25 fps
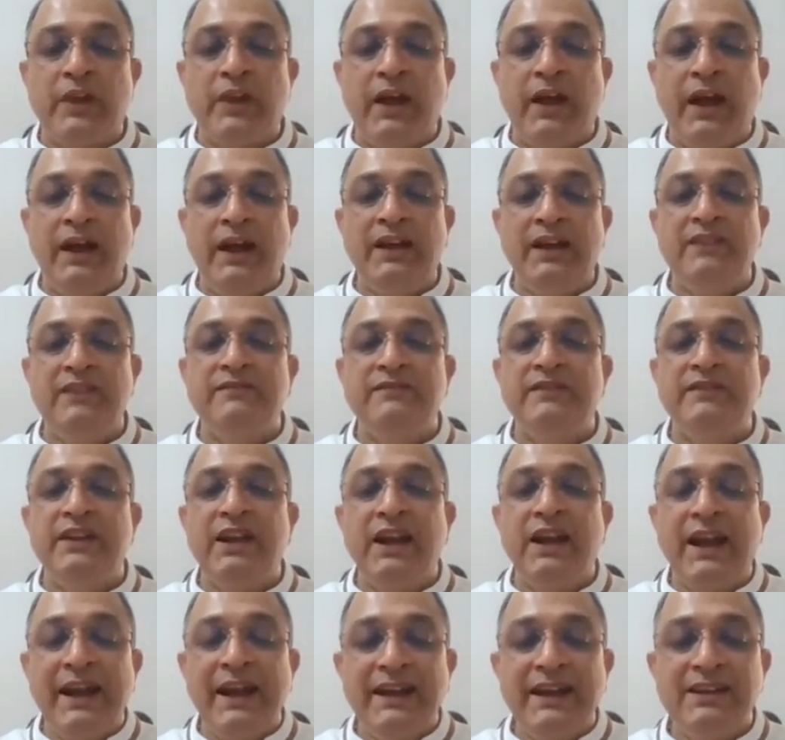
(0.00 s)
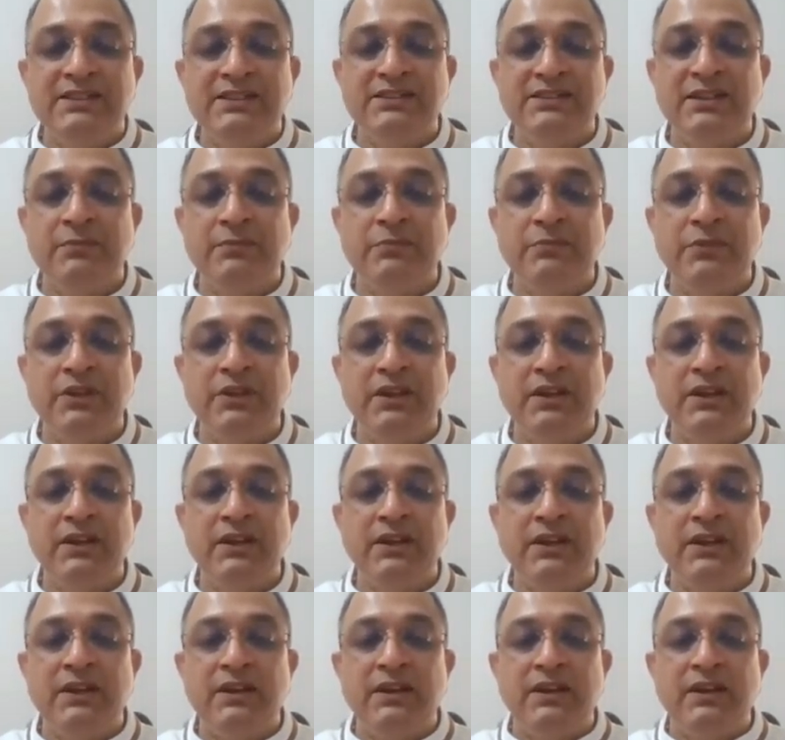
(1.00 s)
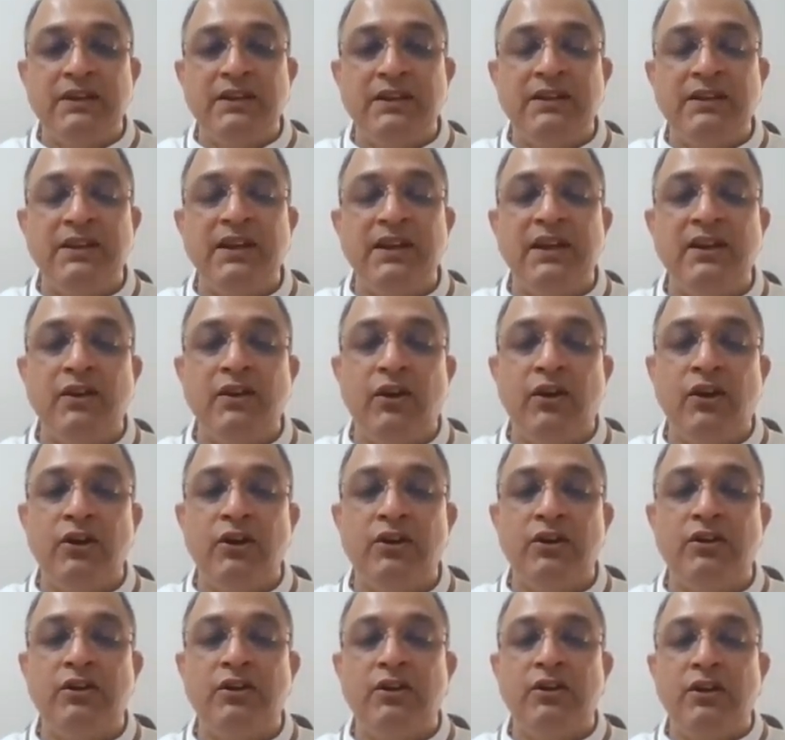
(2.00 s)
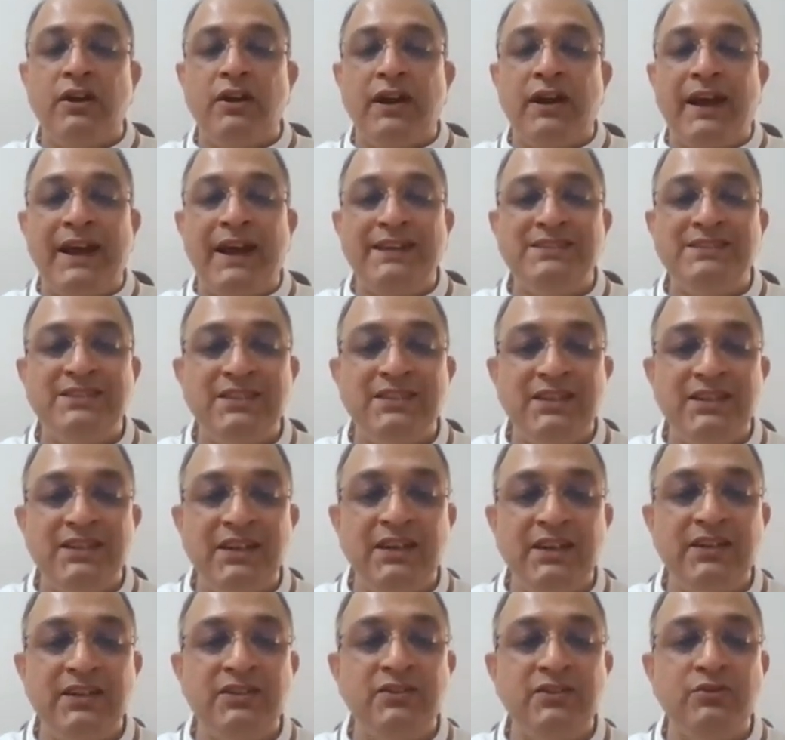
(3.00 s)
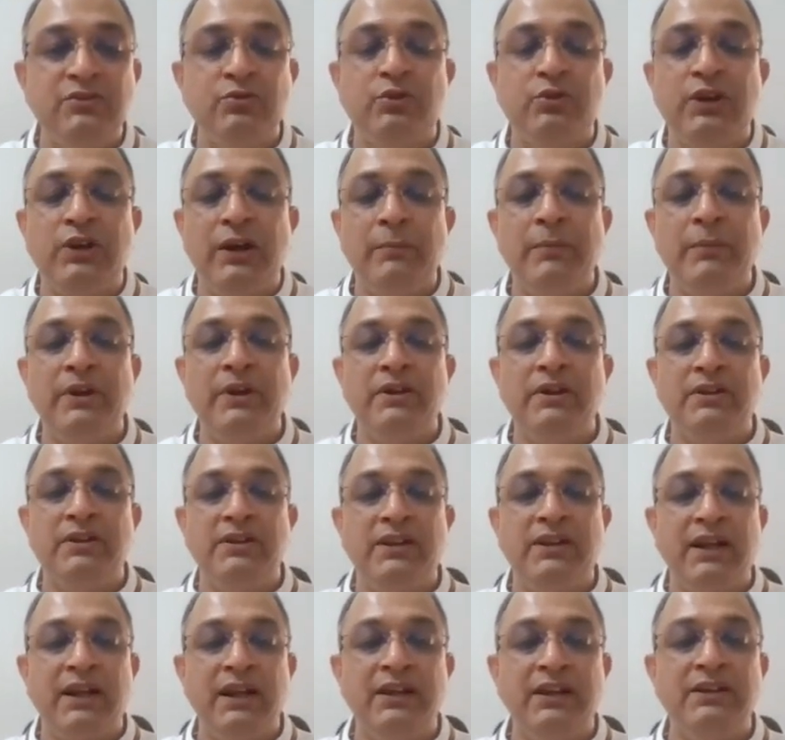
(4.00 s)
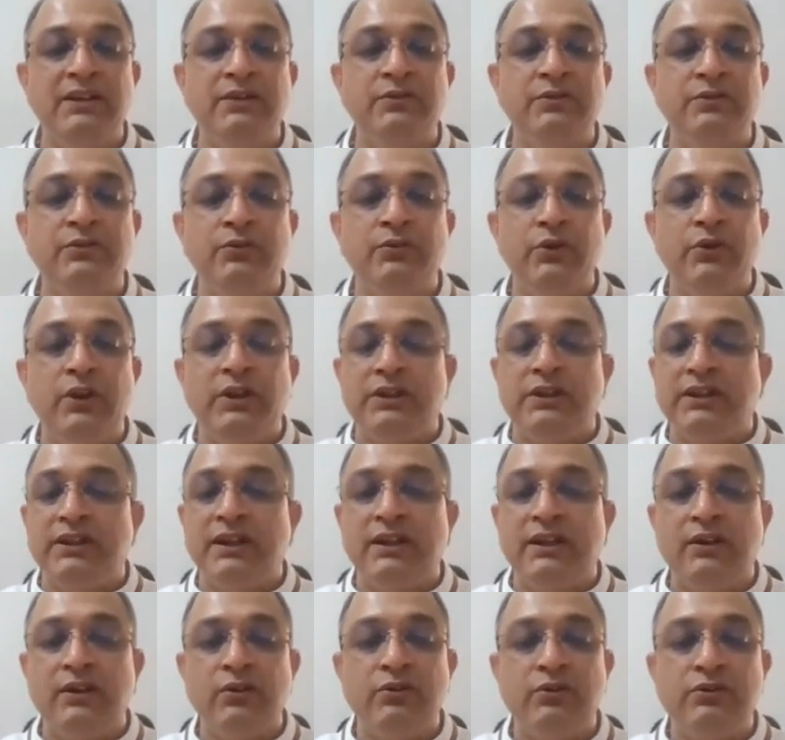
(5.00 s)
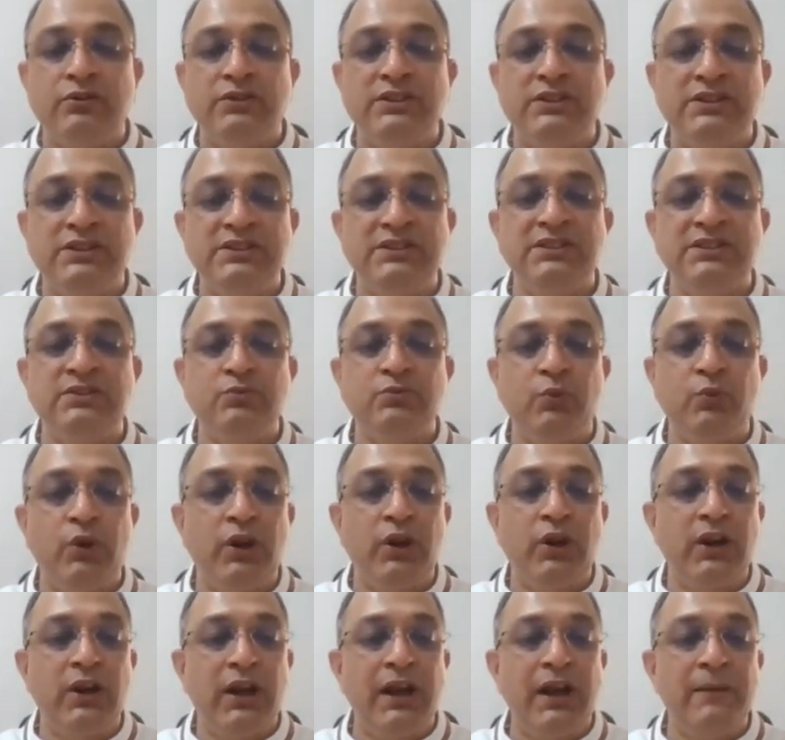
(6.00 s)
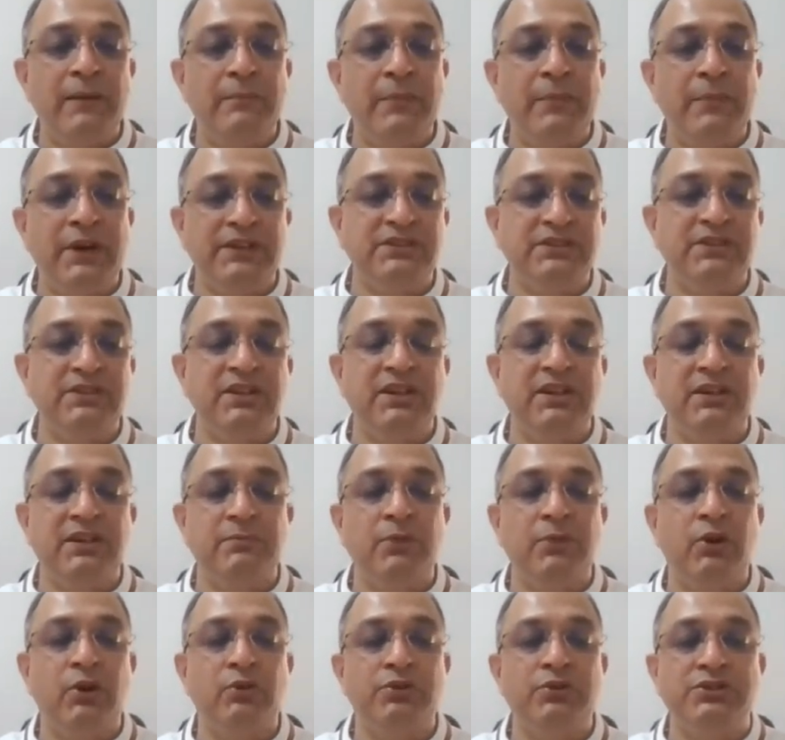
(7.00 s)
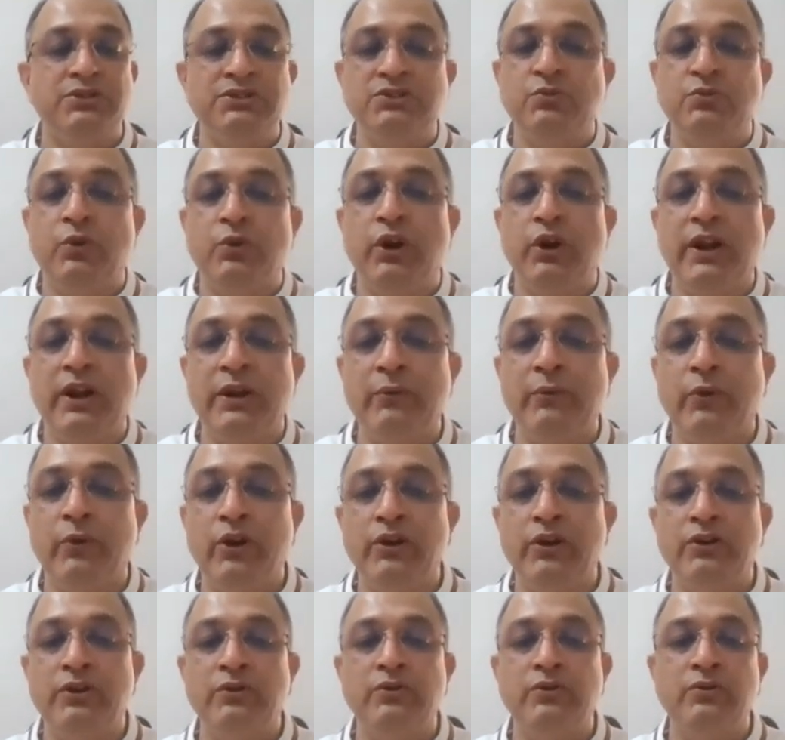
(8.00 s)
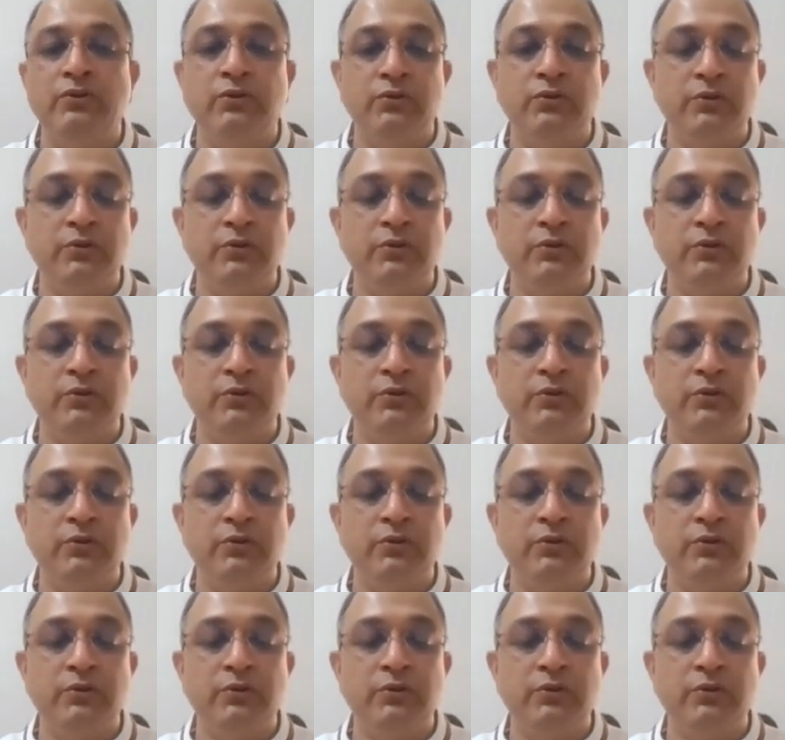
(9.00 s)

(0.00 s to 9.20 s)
and if they like something they are not hesitant to come and tell you that look this is what i'm passionate about this is what i want to do